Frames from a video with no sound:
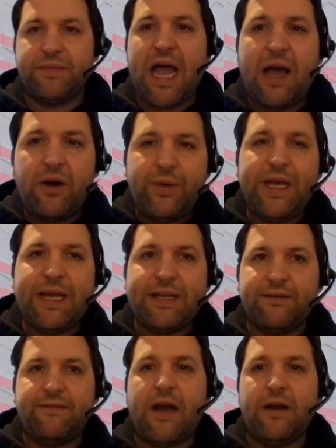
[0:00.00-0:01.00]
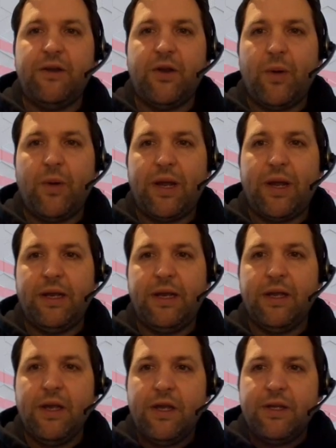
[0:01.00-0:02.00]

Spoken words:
How do we get to value quickly?